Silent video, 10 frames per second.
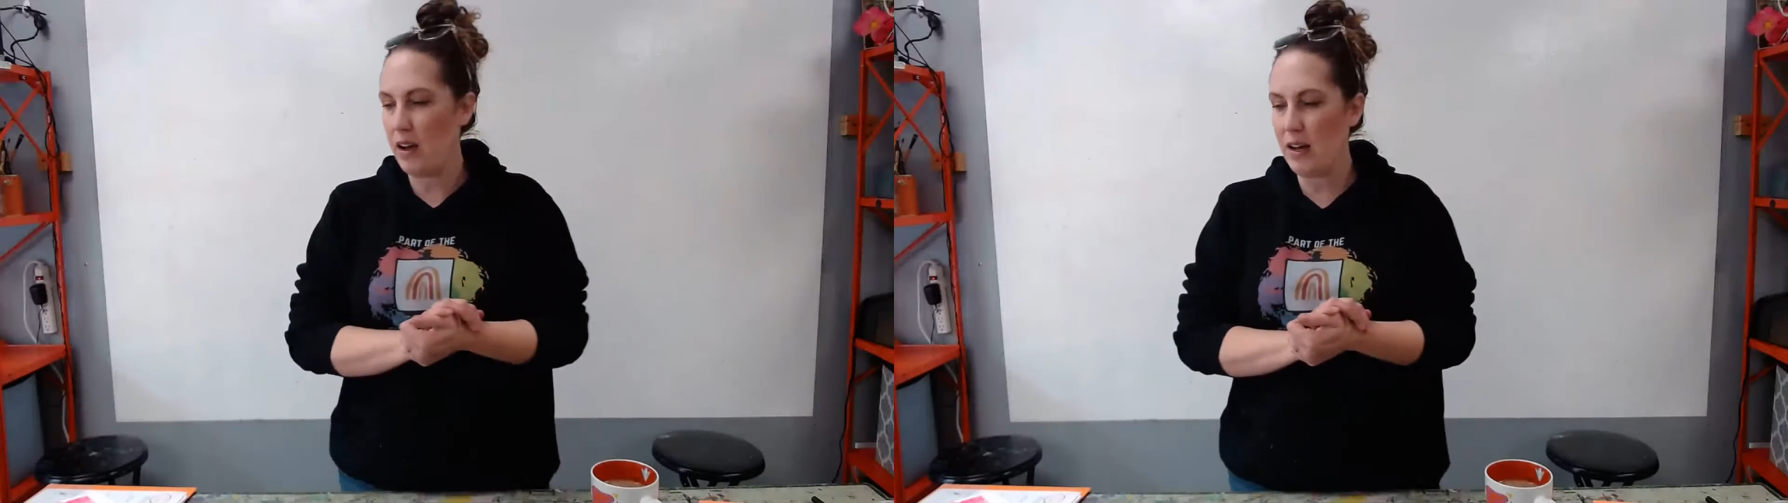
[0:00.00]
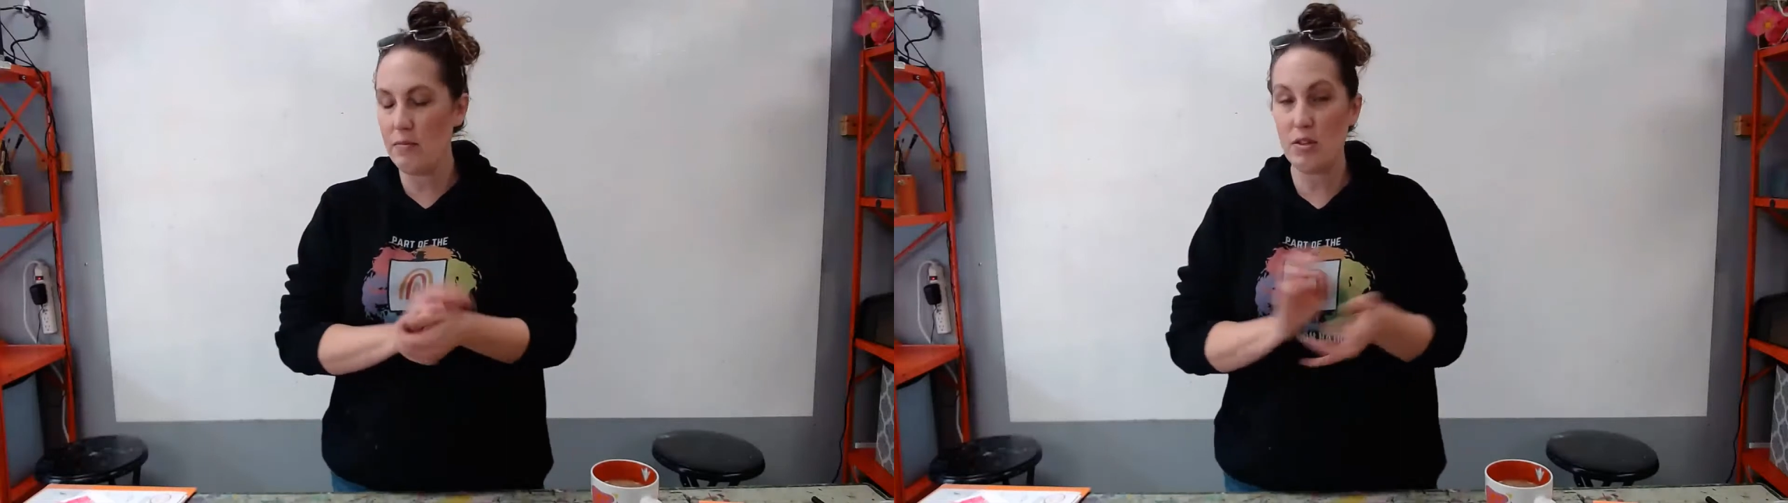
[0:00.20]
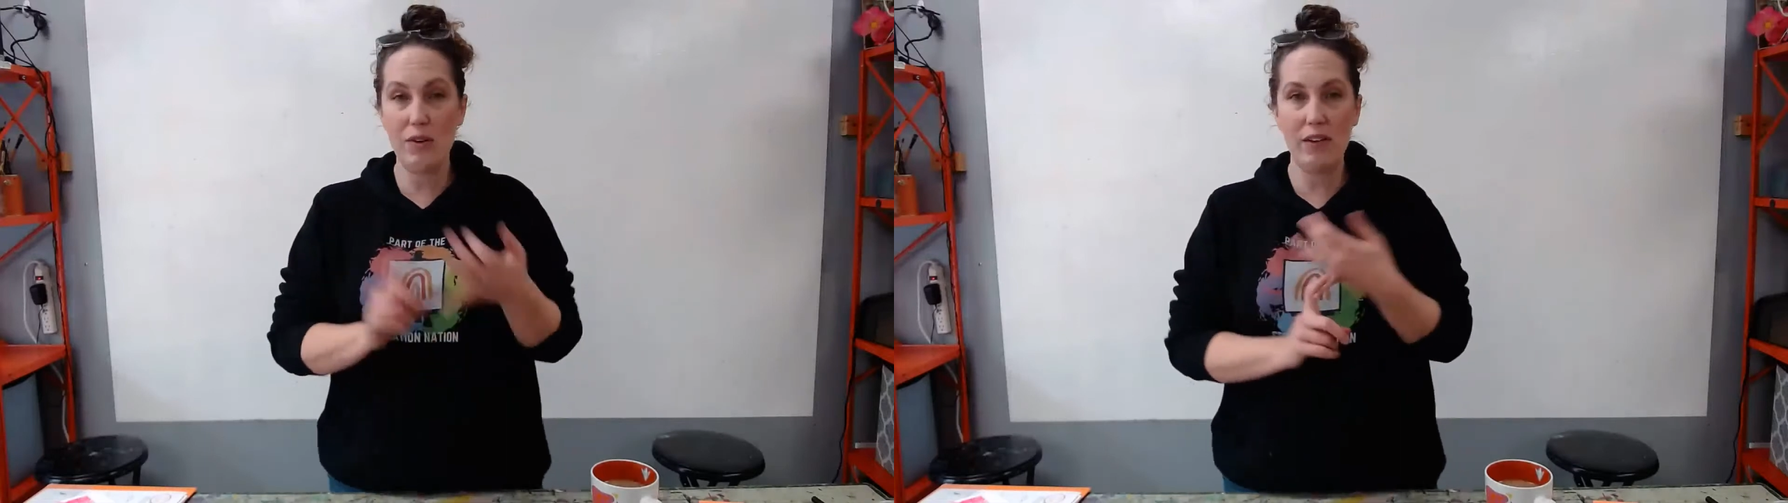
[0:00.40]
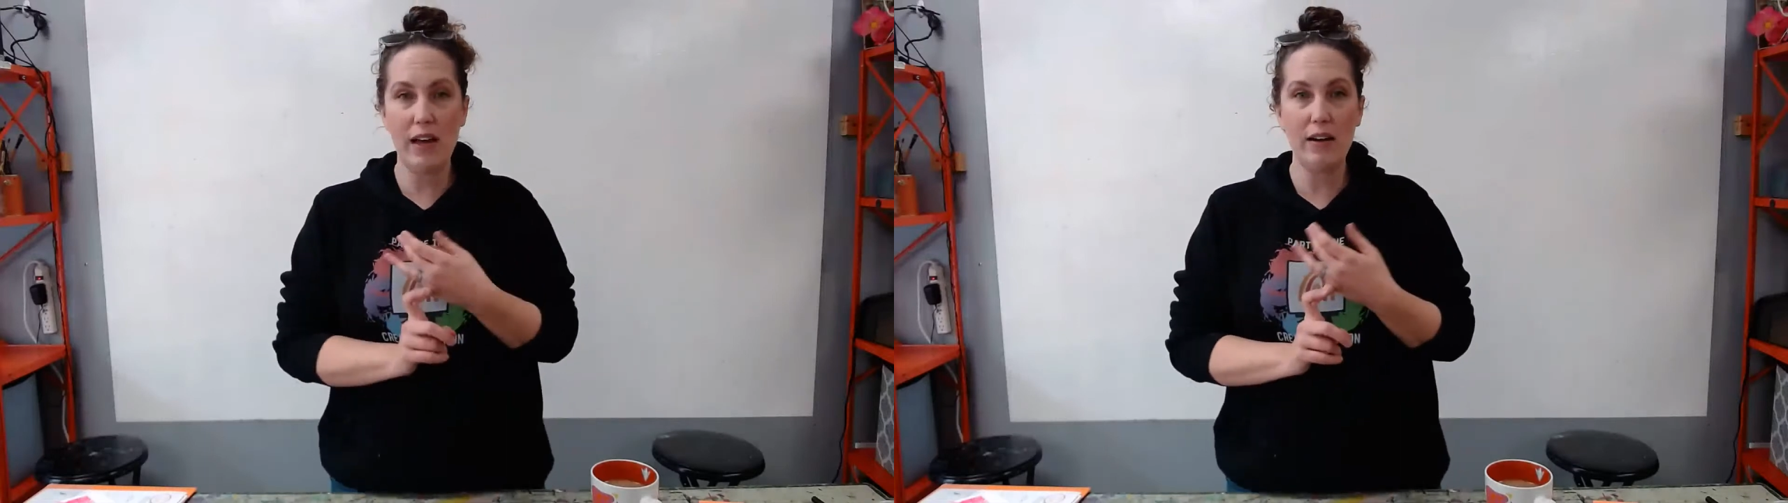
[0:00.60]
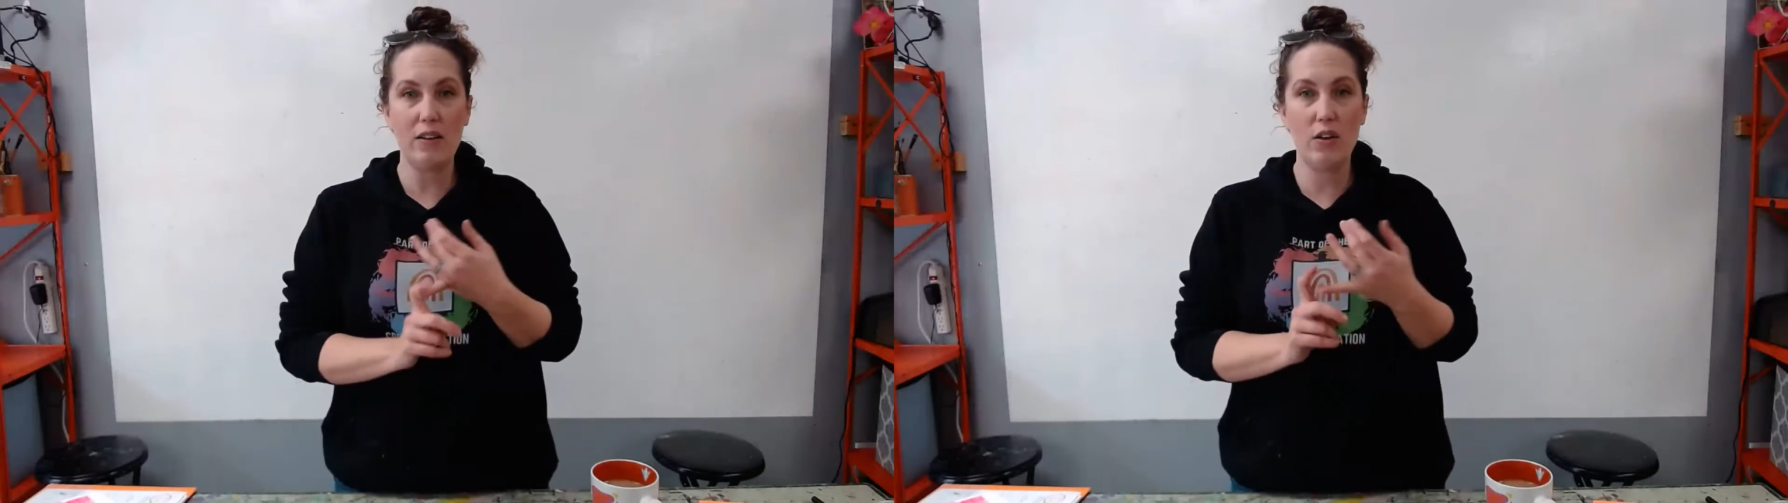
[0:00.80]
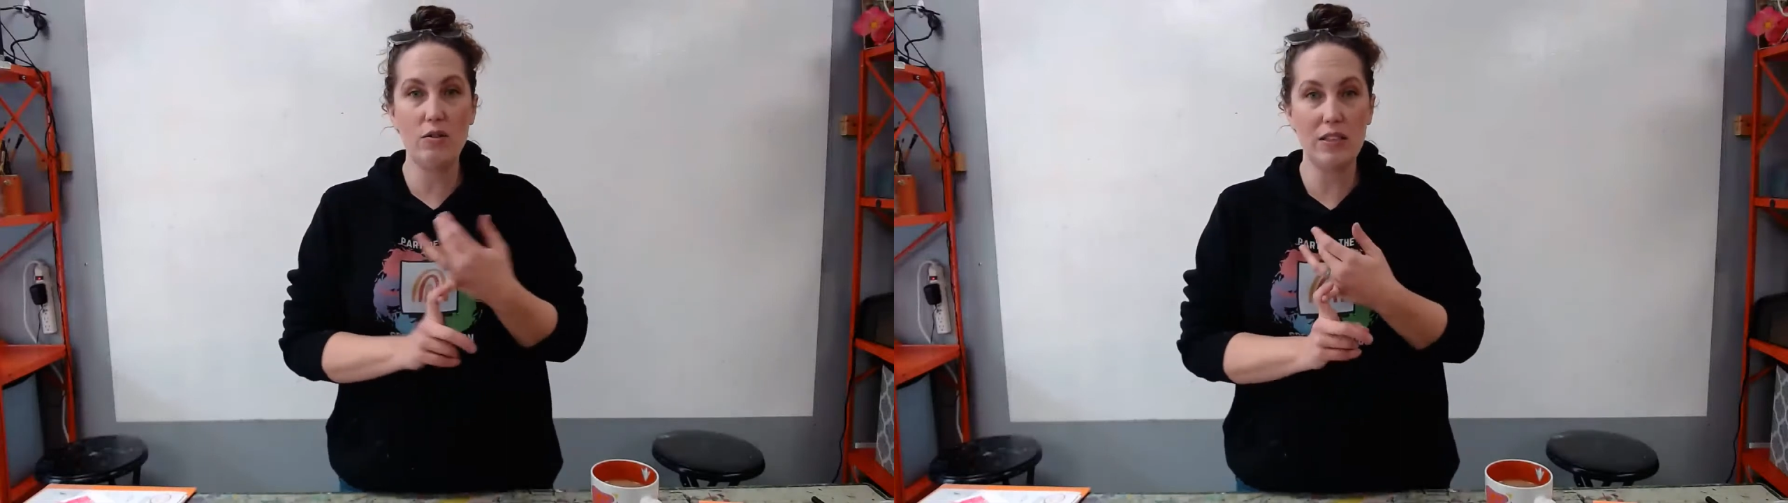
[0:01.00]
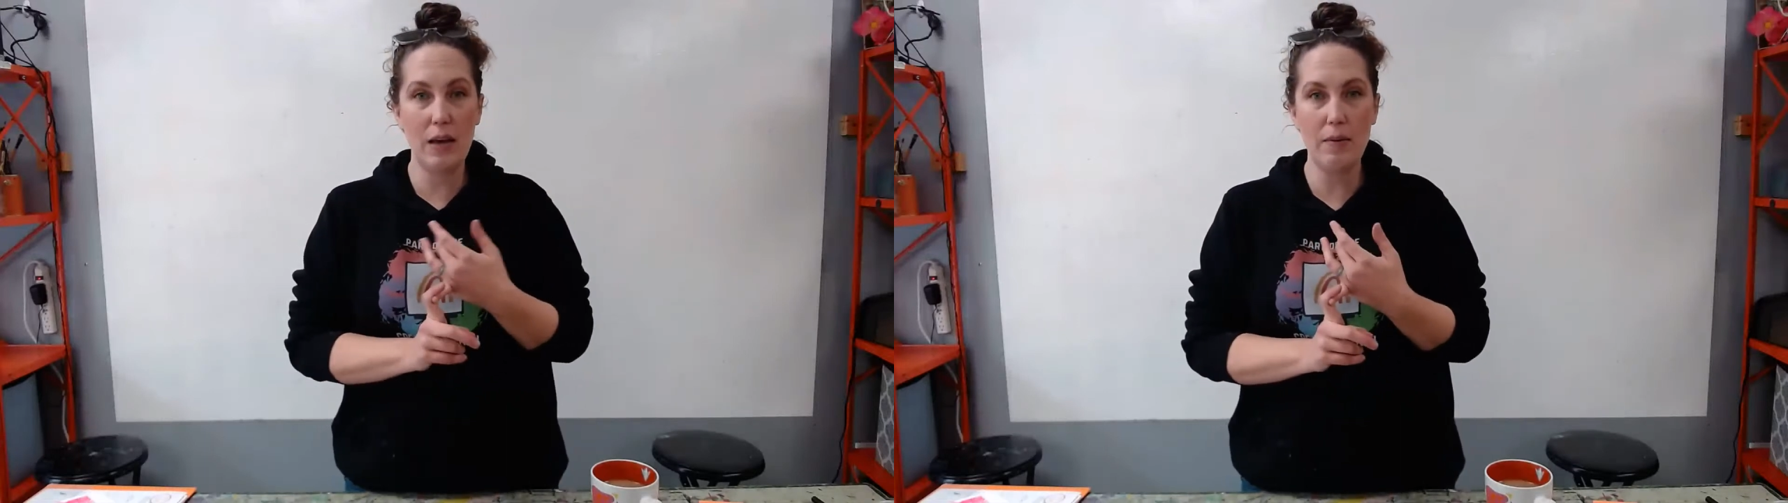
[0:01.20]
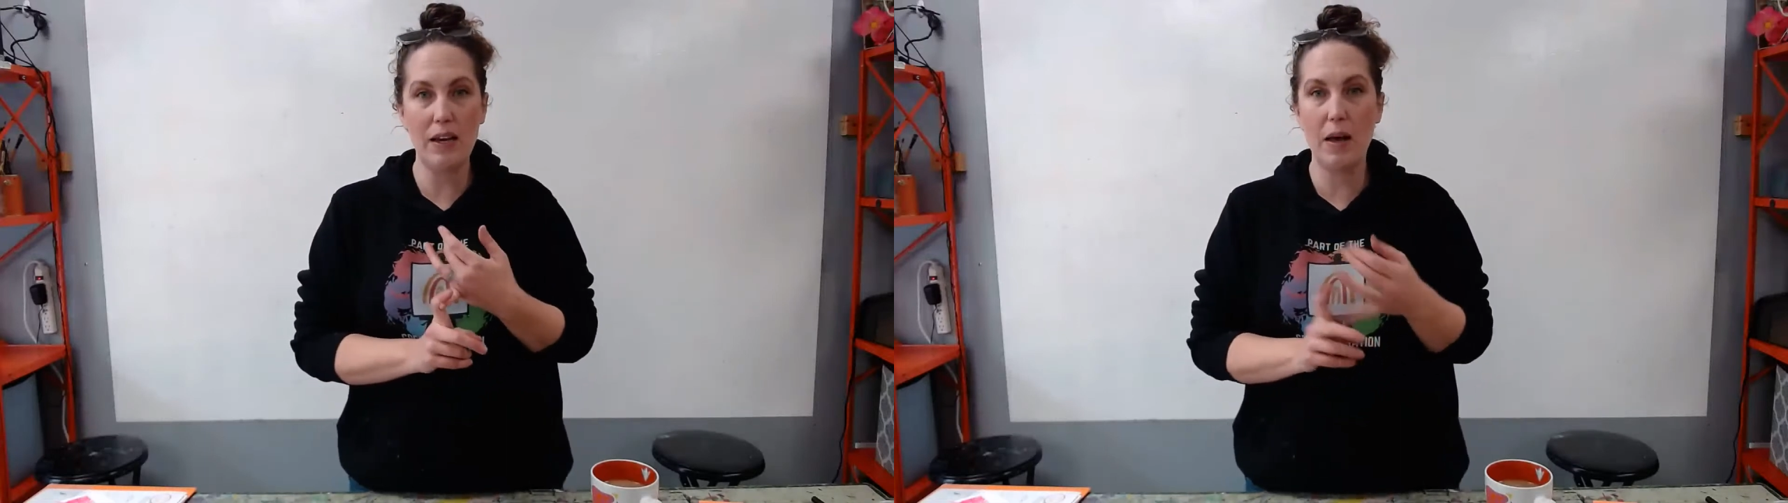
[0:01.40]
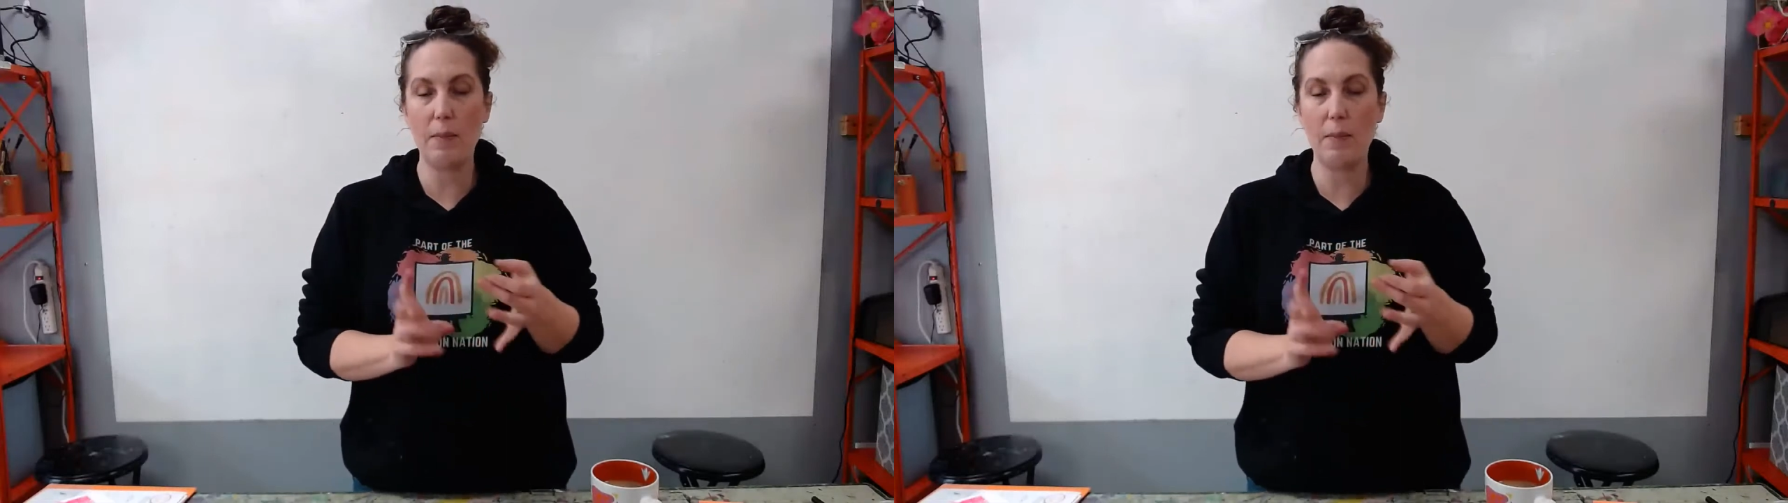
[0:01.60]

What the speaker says: So we've got those coming up.